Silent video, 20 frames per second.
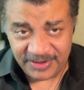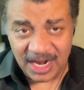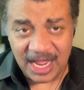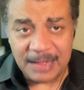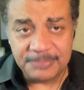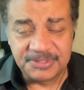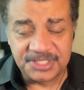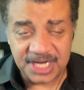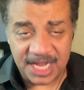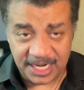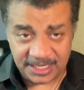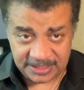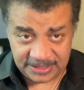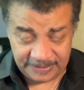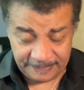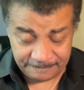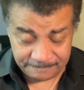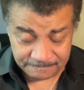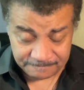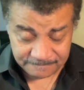an object
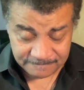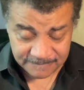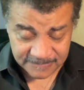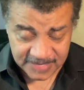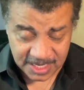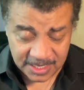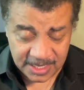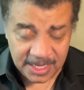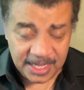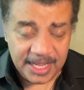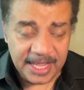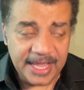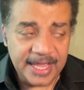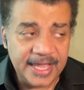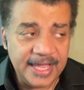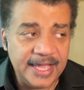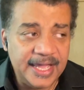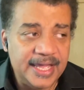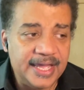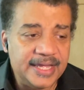
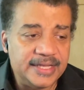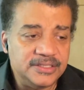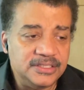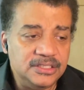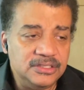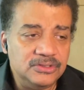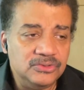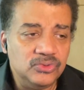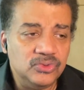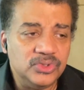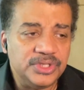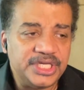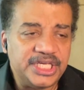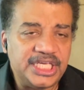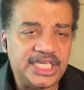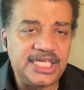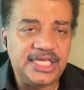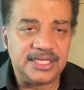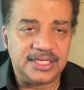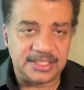and you
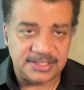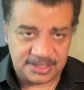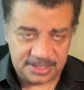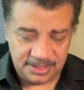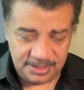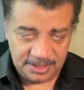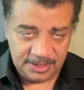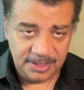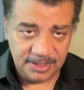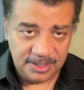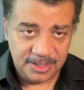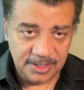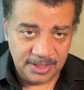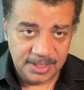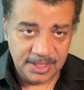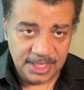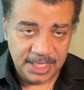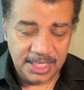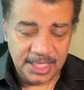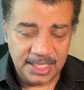heat it
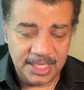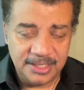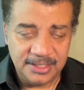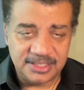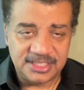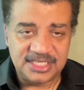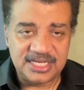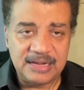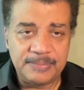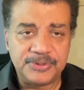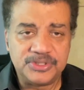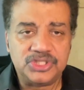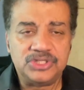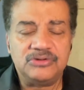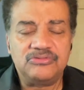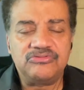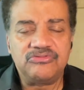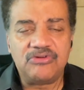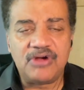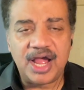and its
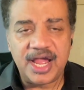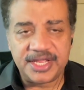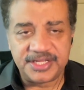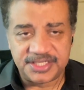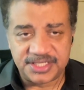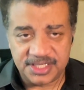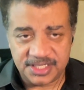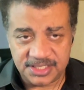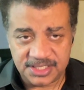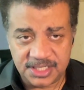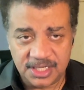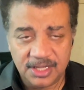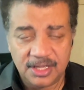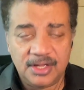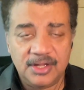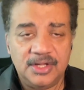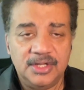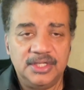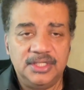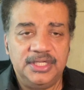temperature rises,
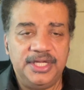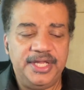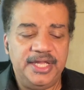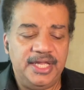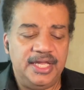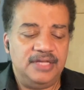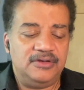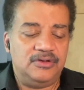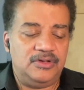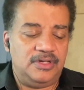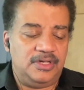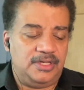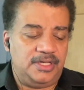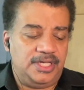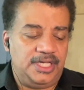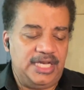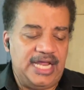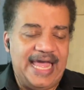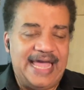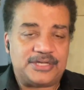it
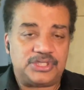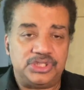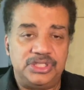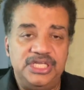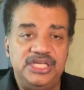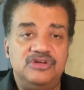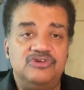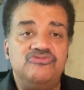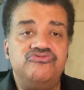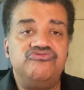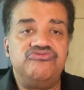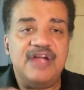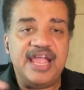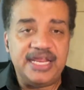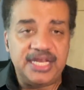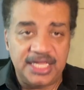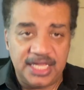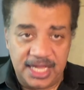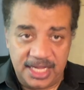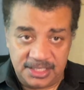it actually
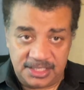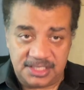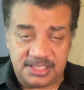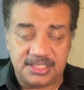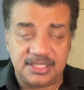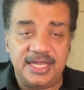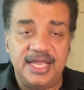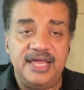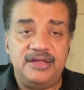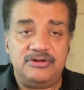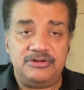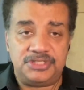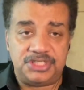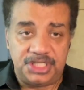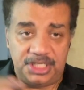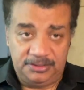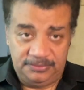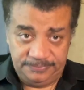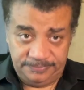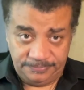radiates
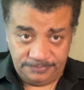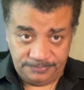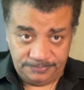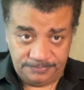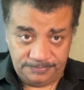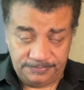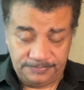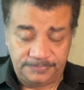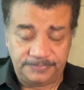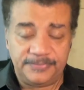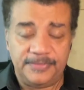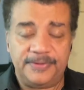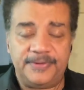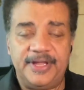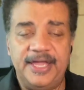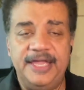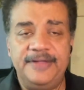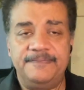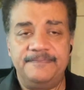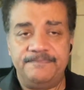energy.
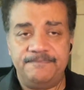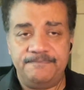Okay?